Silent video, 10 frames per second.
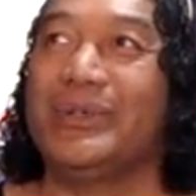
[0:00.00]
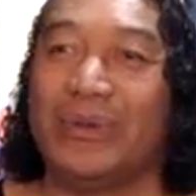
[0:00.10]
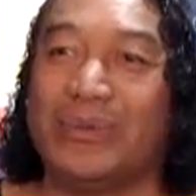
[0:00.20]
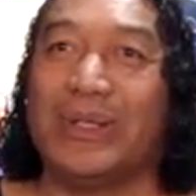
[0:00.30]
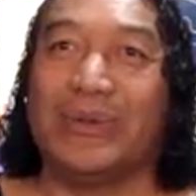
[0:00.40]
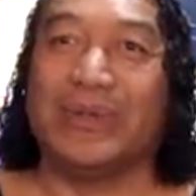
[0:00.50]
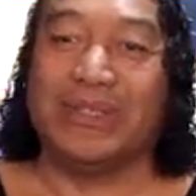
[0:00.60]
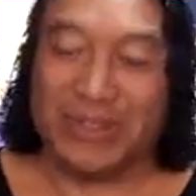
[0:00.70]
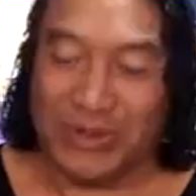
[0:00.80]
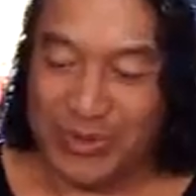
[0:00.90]
whatever it
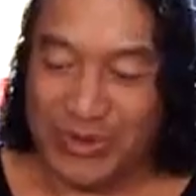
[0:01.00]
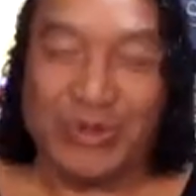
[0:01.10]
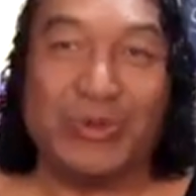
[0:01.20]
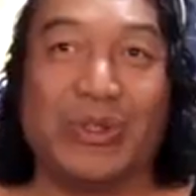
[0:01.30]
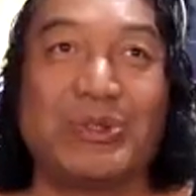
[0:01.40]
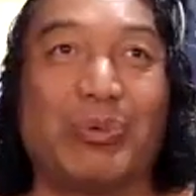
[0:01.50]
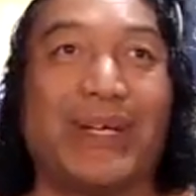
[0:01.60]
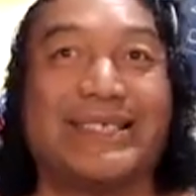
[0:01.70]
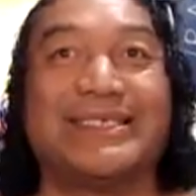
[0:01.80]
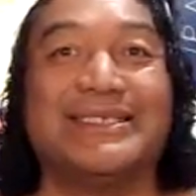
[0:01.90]
is you want to
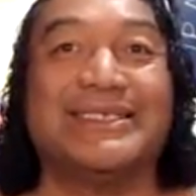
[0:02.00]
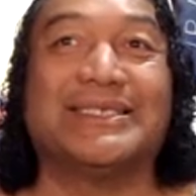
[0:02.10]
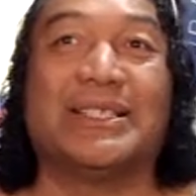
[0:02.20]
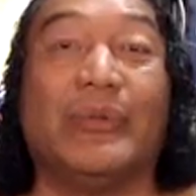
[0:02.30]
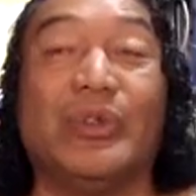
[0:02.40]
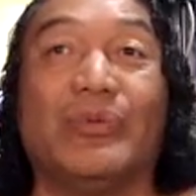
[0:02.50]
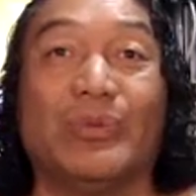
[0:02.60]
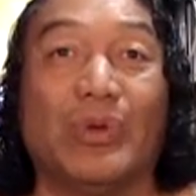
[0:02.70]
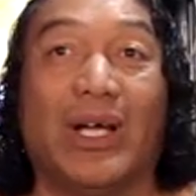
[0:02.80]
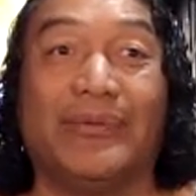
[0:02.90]
express. And this time you've
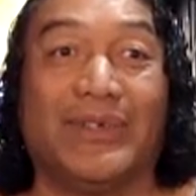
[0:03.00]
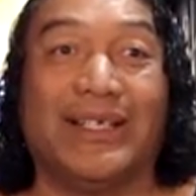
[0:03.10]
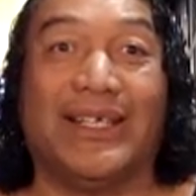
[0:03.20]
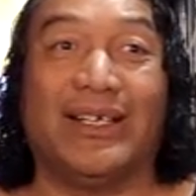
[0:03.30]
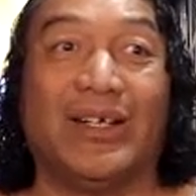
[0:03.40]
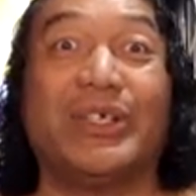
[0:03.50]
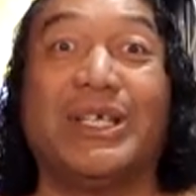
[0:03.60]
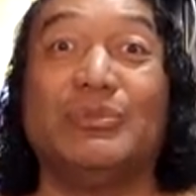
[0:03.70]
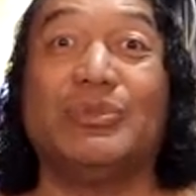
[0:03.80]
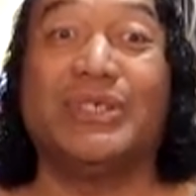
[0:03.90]
arrived again.
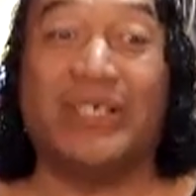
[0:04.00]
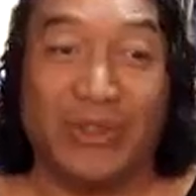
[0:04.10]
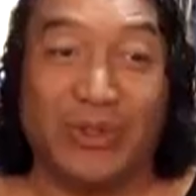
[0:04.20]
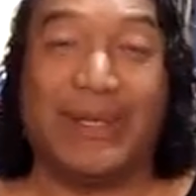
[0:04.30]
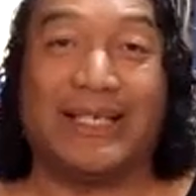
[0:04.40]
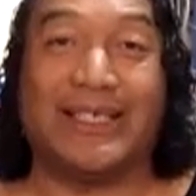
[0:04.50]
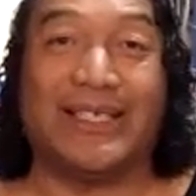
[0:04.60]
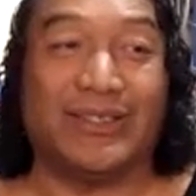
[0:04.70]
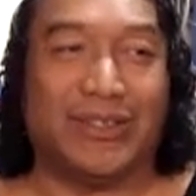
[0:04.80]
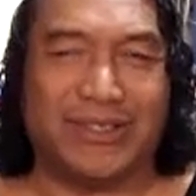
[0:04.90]
Okay, Muria, you're back
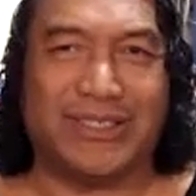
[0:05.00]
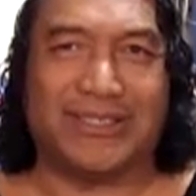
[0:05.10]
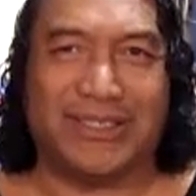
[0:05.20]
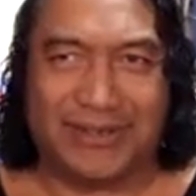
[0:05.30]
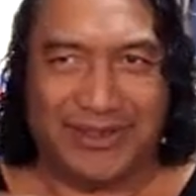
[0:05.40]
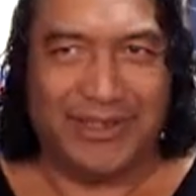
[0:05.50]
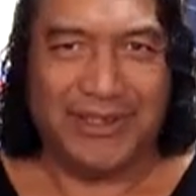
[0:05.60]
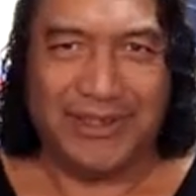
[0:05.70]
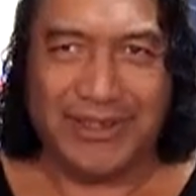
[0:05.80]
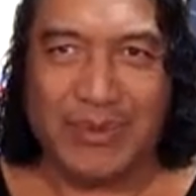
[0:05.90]
again. Good to see you.
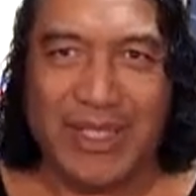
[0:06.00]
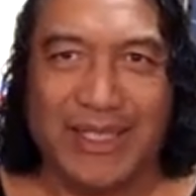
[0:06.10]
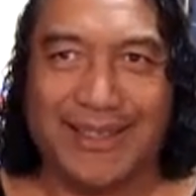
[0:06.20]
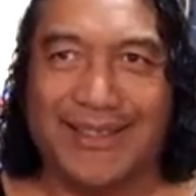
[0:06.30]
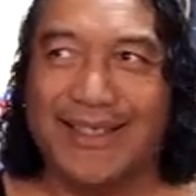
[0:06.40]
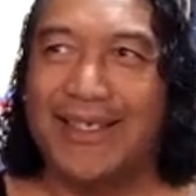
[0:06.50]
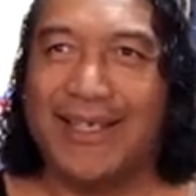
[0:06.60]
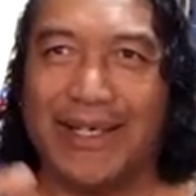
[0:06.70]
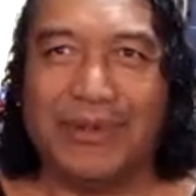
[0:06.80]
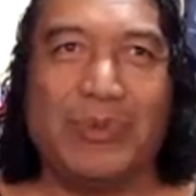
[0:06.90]
Give me a hug.
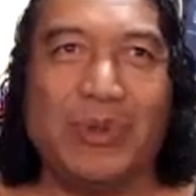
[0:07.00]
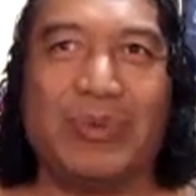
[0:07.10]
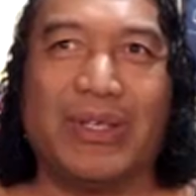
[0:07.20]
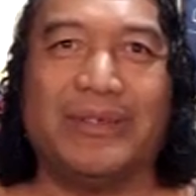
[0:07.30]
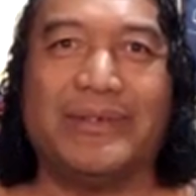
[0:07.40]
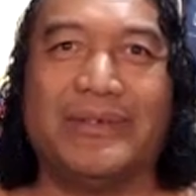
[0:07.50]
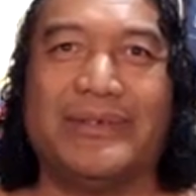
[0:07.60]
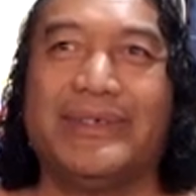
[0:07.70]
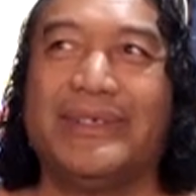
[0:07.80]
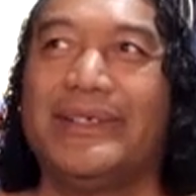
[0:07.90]
I remember you.
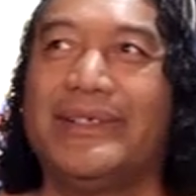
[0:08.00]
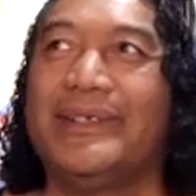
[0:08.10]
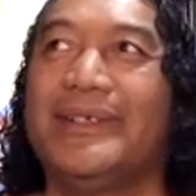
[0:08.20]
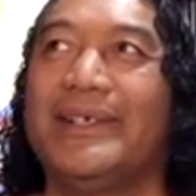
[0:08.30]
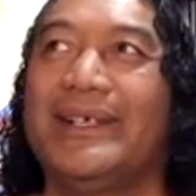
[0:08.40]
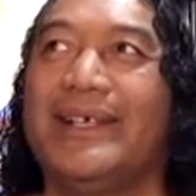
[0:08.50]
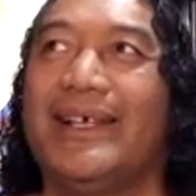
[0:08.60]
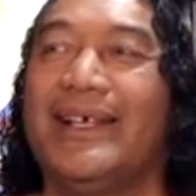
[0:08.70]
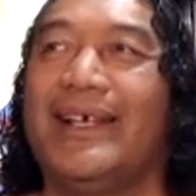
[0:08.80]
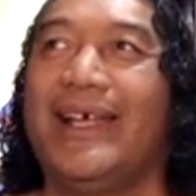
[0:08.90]

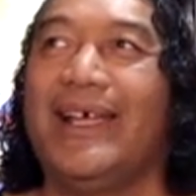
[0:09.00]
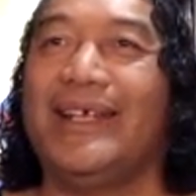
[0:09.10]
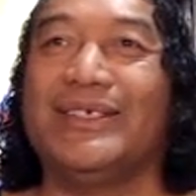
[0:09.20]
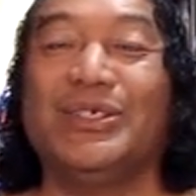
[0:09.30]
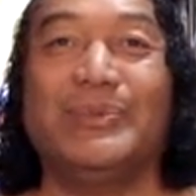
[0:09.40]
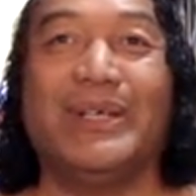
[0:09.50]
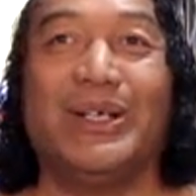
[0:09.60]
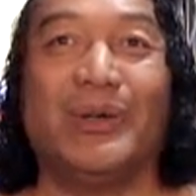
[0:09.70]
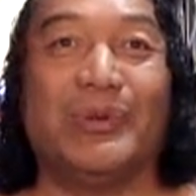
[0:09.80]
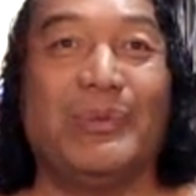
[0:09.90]
And you may
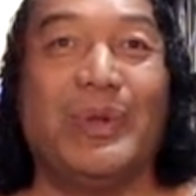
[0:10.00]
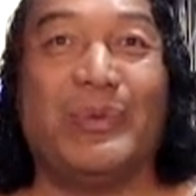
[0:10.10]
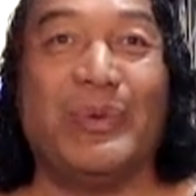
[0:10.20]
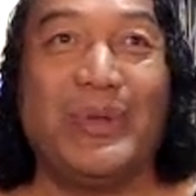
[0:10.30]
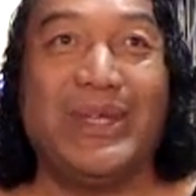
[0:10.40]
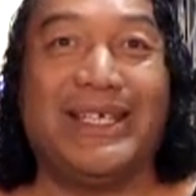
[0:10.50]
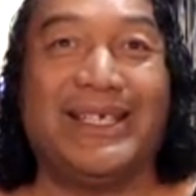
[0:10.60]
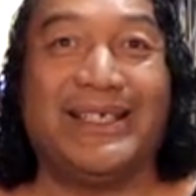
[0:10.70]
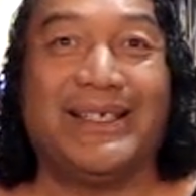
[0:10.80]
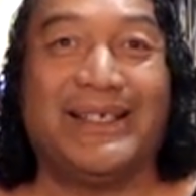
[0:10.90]
not remember me